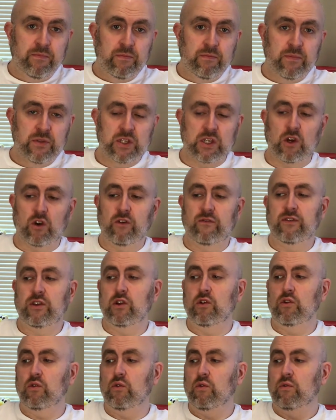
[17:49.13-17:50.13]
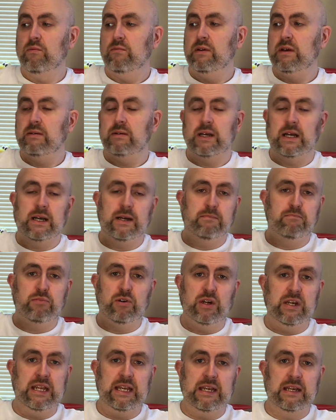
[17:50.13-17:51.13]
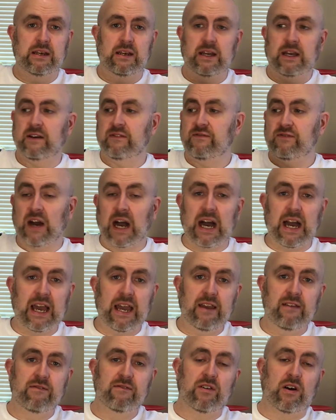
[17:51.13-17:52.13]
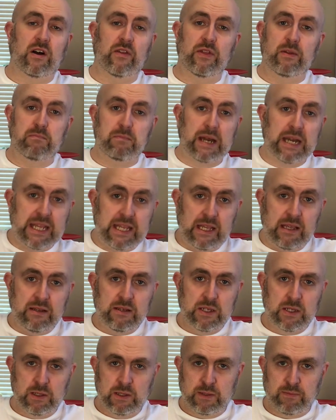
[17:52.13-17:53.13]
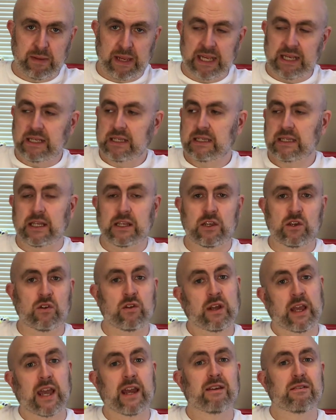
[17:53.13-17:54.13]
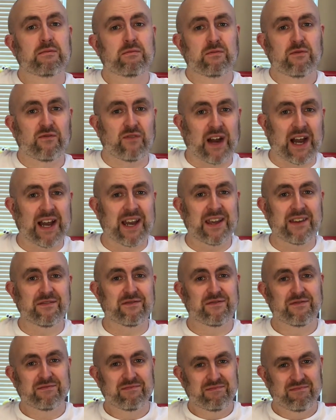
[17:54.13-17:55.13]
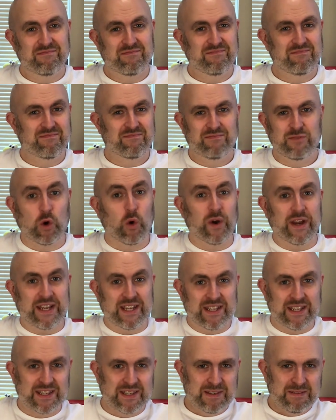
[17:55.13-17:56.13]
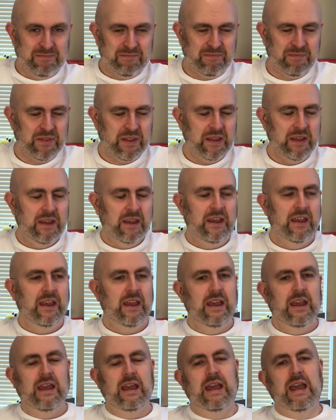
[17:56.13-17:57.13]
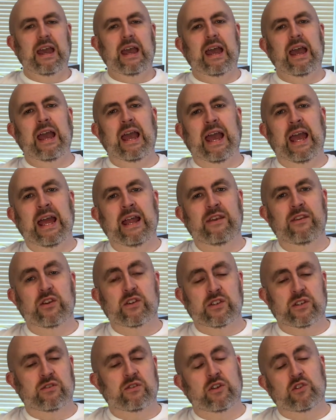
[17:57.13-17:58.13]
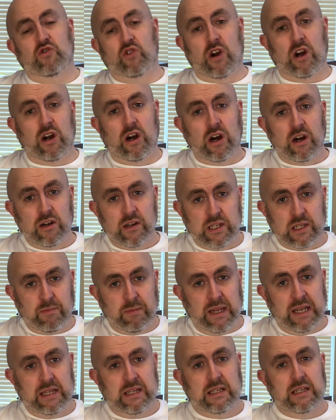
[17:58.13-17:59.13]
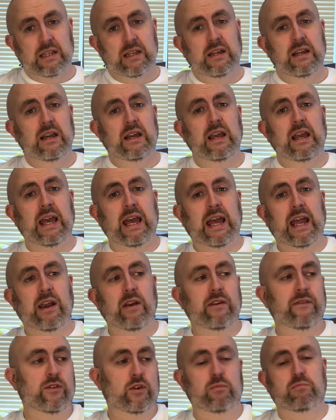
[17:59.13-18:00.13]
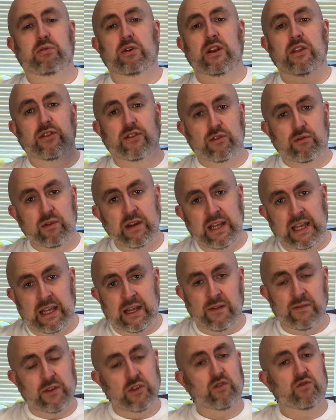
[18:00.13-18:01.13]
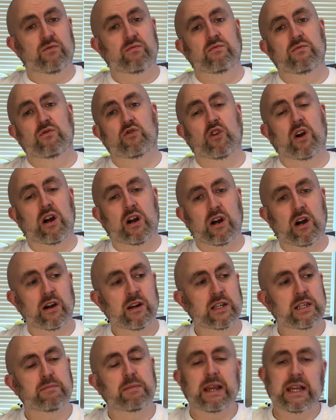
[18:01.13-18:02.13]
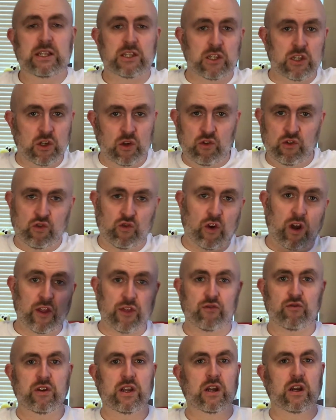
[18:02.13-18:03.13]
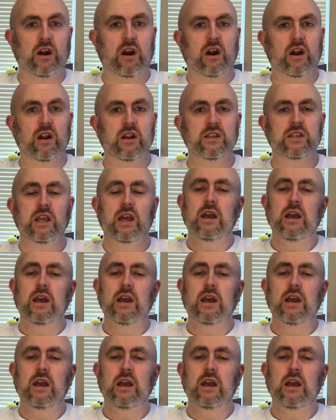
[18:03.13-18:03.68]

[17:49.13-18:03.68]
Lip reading: So if you put in a 5 on the money space, then you'll get 5 coins. And there's a draw card space. And if you put a 3 on the draw card space, you'll draw 3 cards.